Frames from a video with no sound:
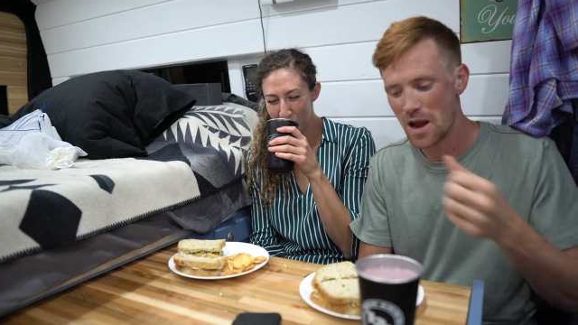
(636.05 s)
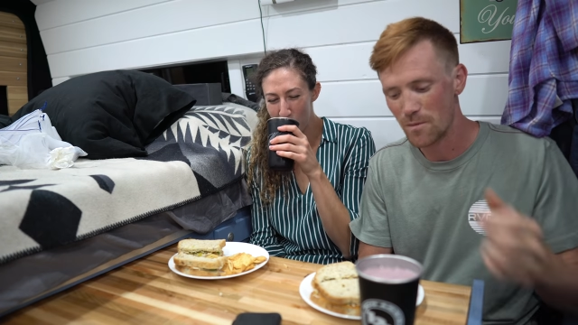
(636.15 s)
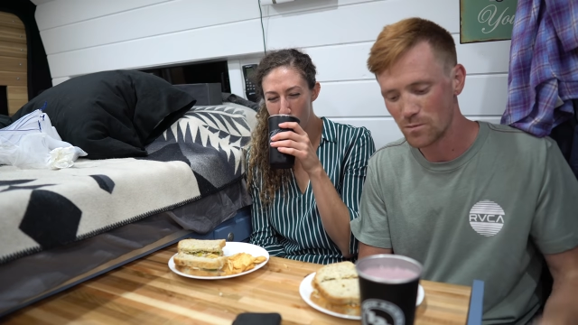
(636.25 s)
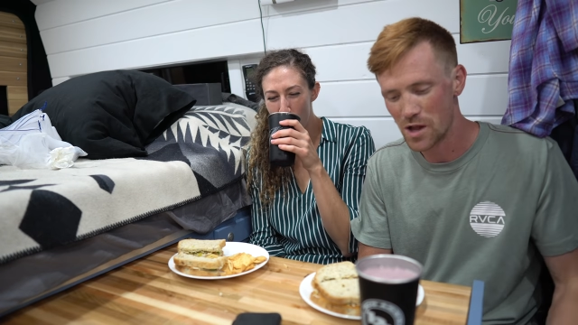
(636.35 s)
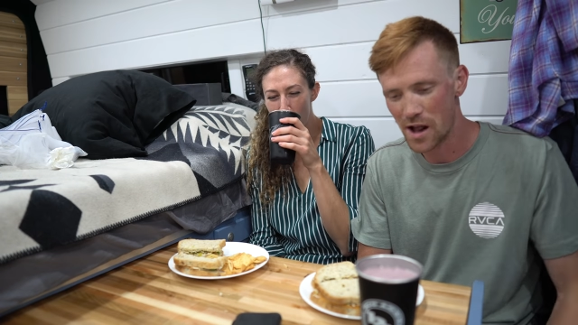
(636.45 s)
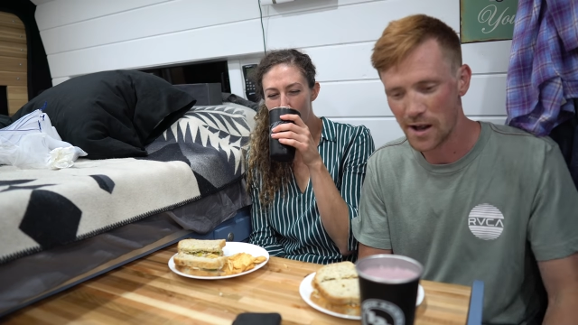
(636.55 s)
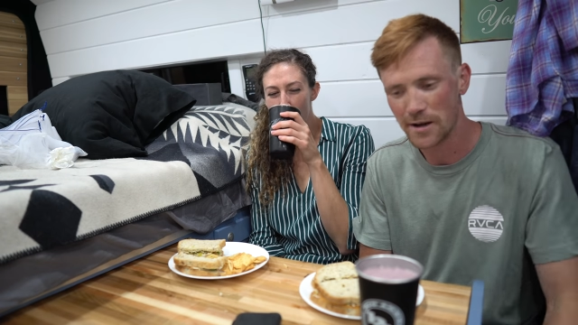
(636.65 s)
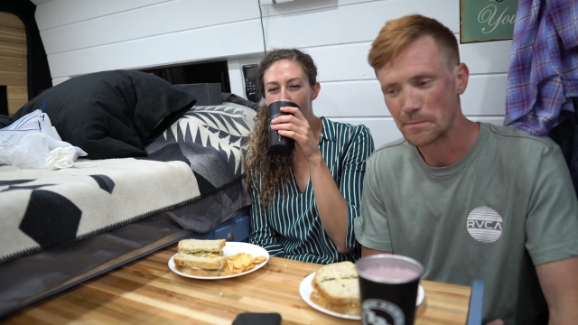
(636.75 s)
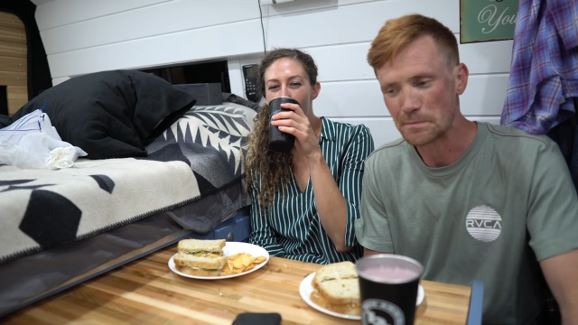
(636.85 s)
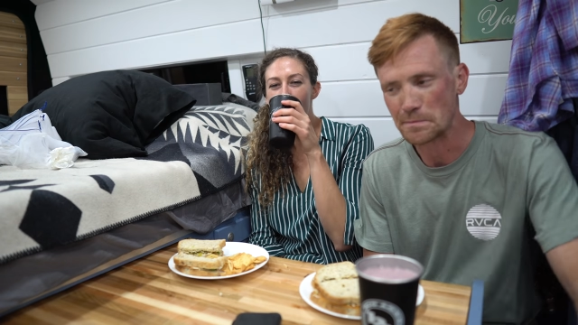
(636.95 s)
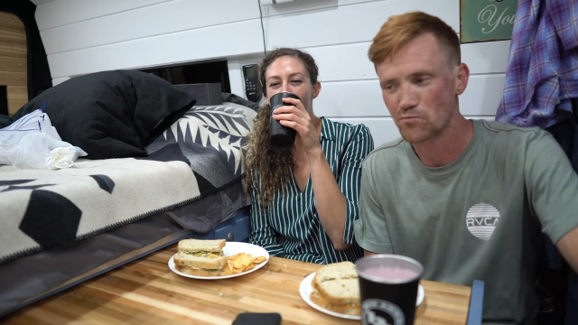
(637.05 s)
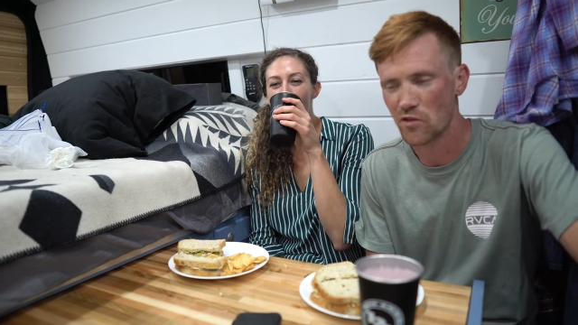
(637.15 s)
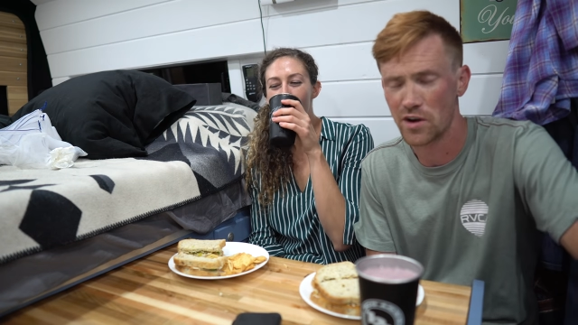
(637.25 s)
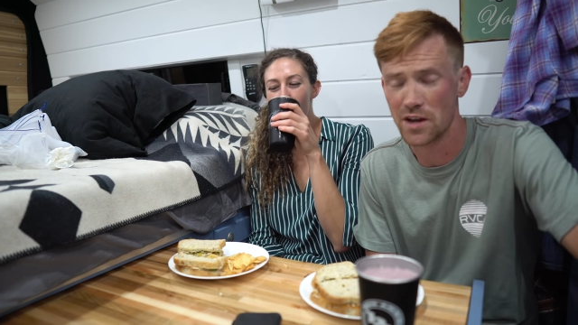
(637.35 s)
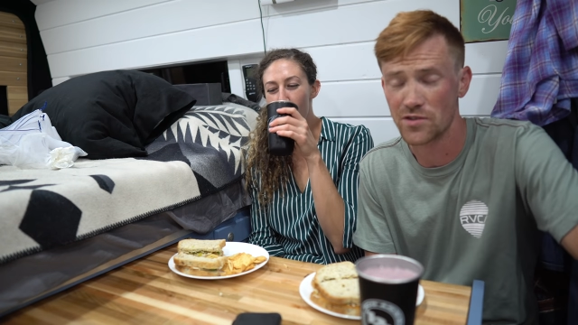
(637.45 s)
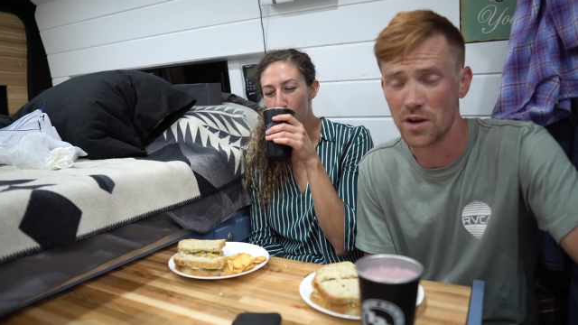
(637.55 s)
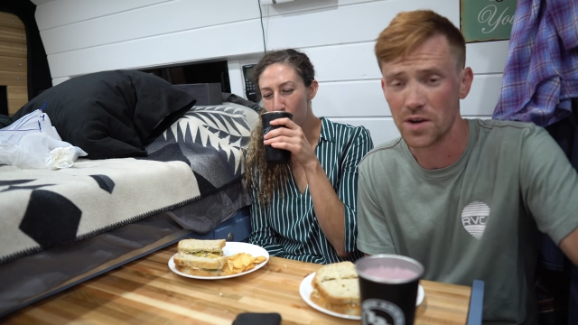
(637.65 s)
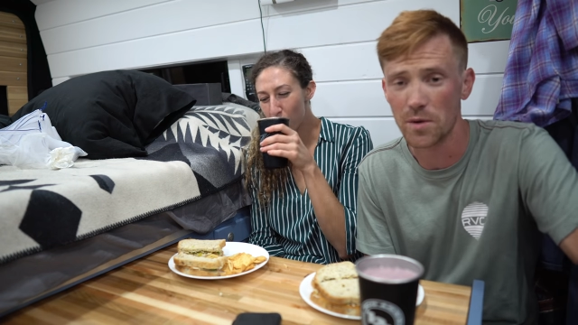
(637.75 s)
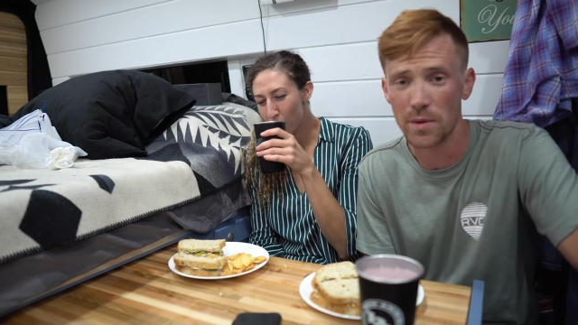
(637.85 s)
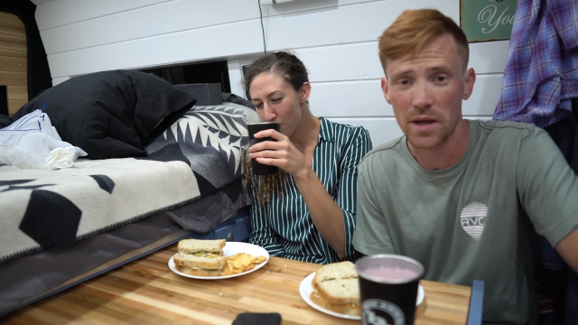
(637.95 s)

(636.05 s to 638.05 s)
Speaker 1: and uh, if you guys don't know,